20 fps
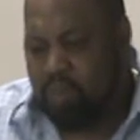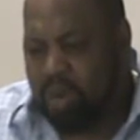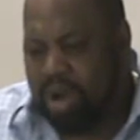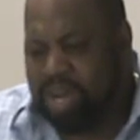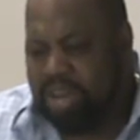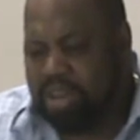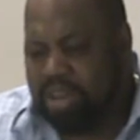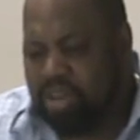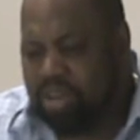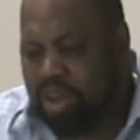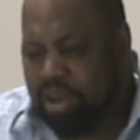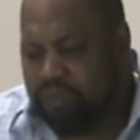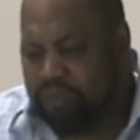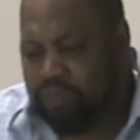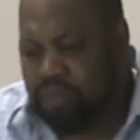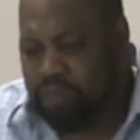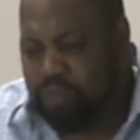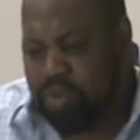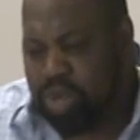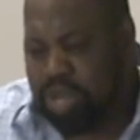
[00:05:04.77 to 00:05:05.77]
What it took
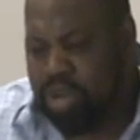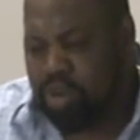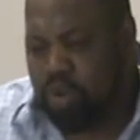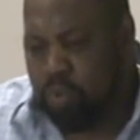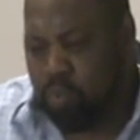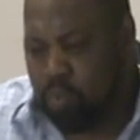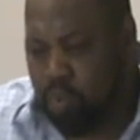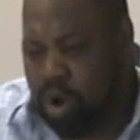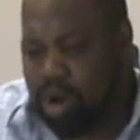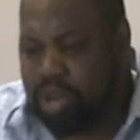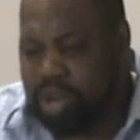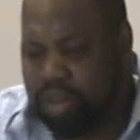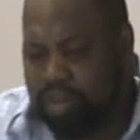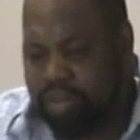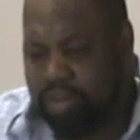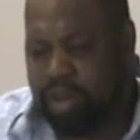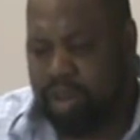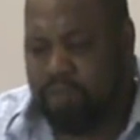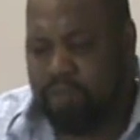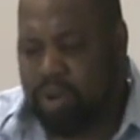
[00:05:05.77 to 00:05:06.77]
for me to work at
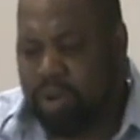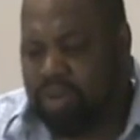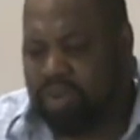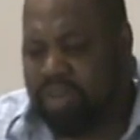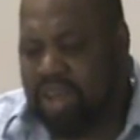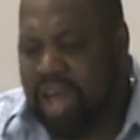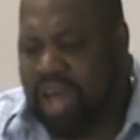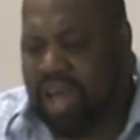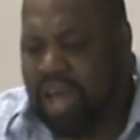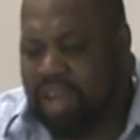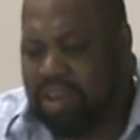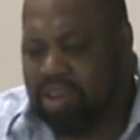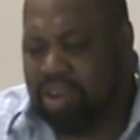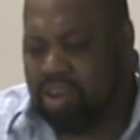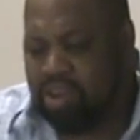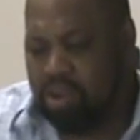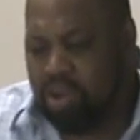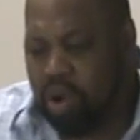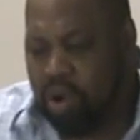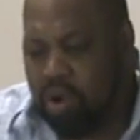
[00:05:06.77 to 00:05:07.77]
St. Mary's, I had to
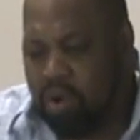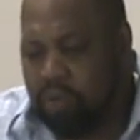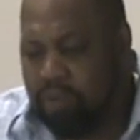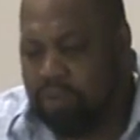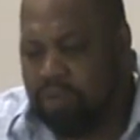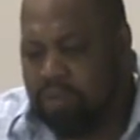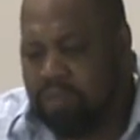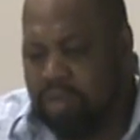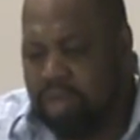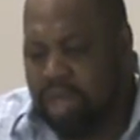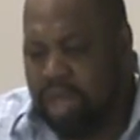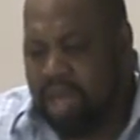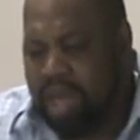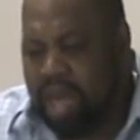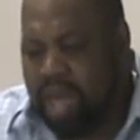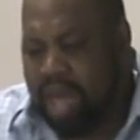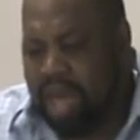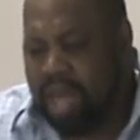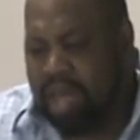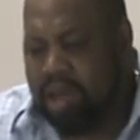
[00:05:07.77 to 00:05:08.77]
go
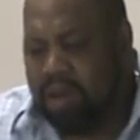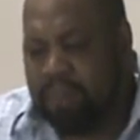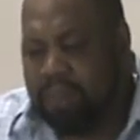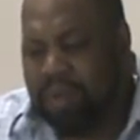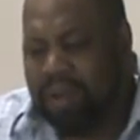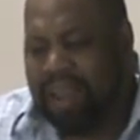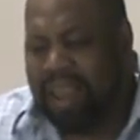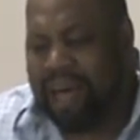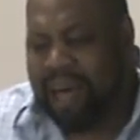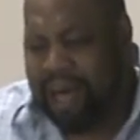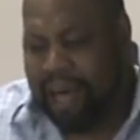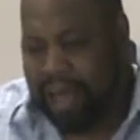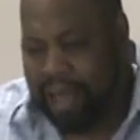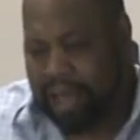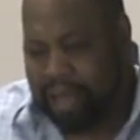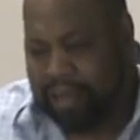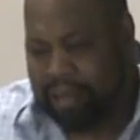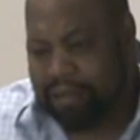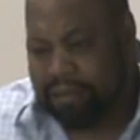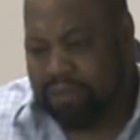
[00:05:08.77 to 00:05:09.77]
and apply
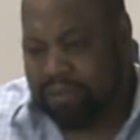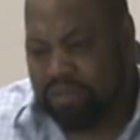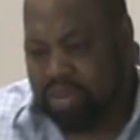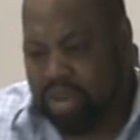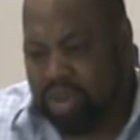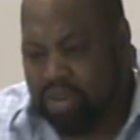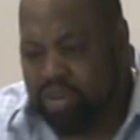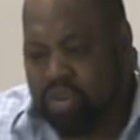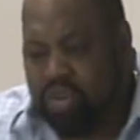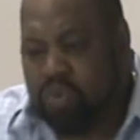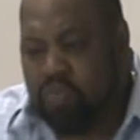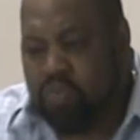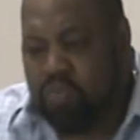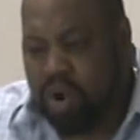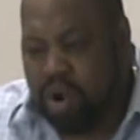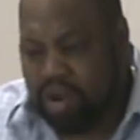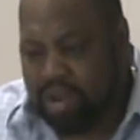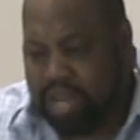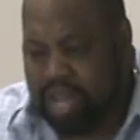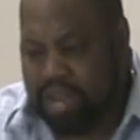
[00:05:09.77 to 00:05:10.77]
to
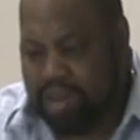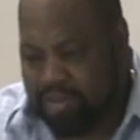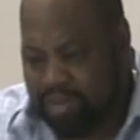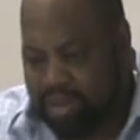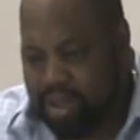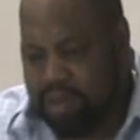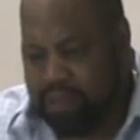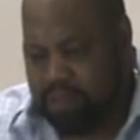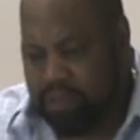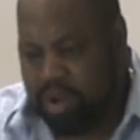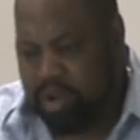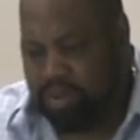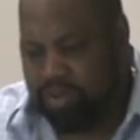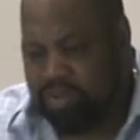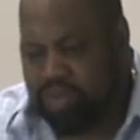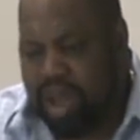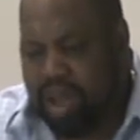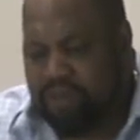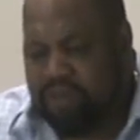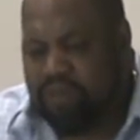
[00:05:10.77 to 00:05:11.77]
work in St. Mary.
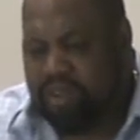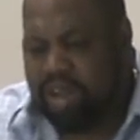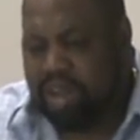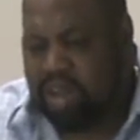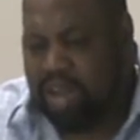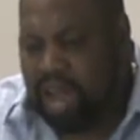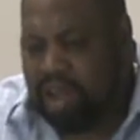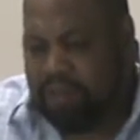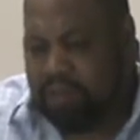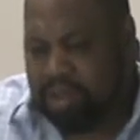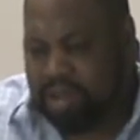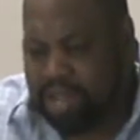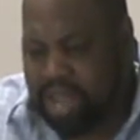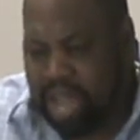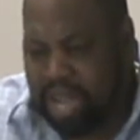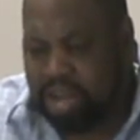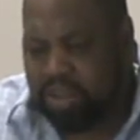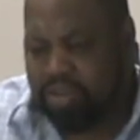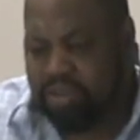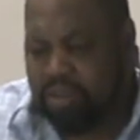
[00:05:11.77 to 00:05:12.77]
So I filled out an
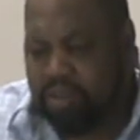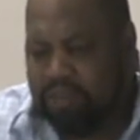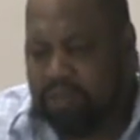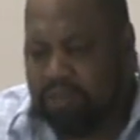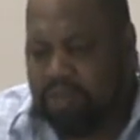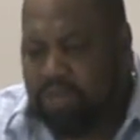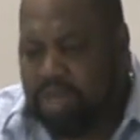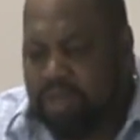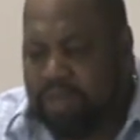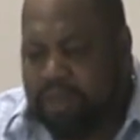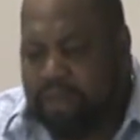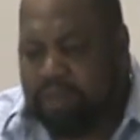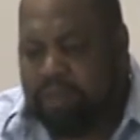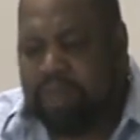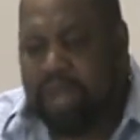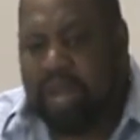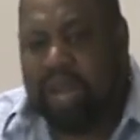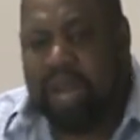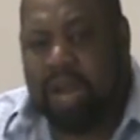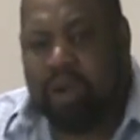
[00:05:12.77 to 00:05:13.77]
application
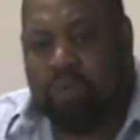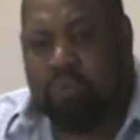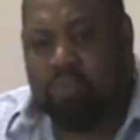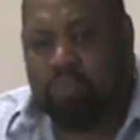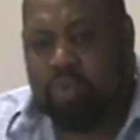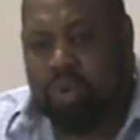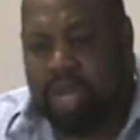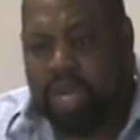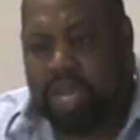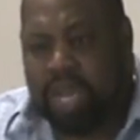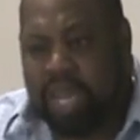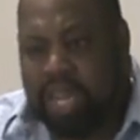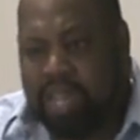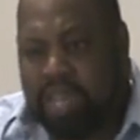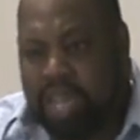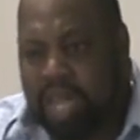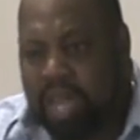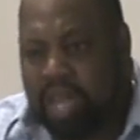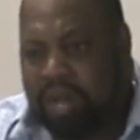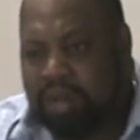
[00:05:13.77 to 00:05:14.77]
and I went in
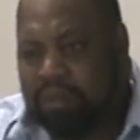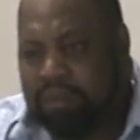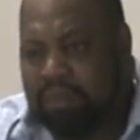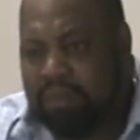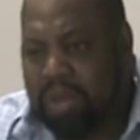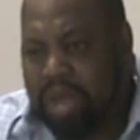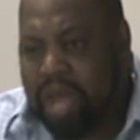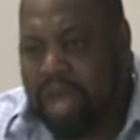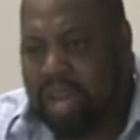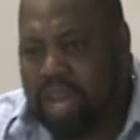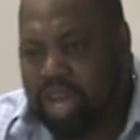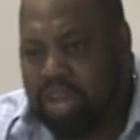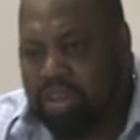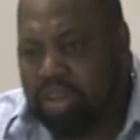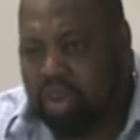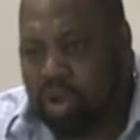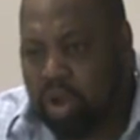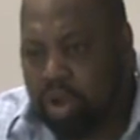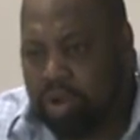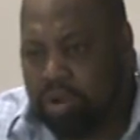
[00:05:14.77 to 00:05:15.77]
there and I
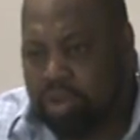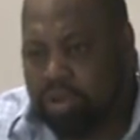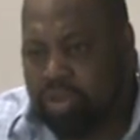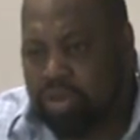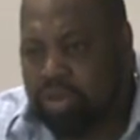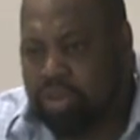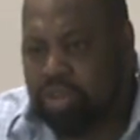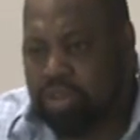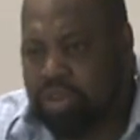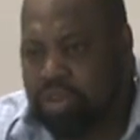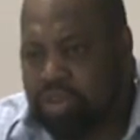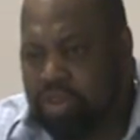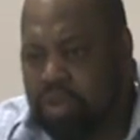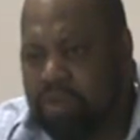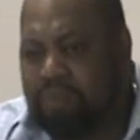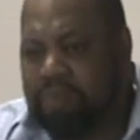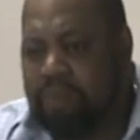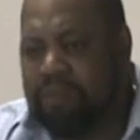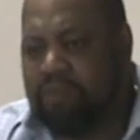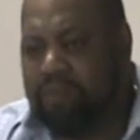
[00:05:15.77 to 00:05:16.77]
talked to the
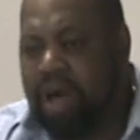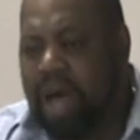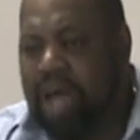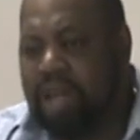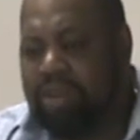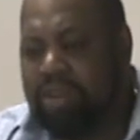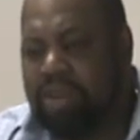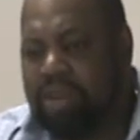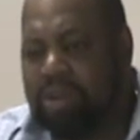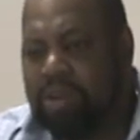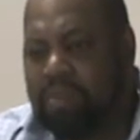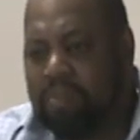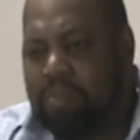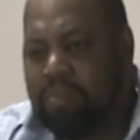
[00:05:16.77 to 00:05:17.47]
supervisor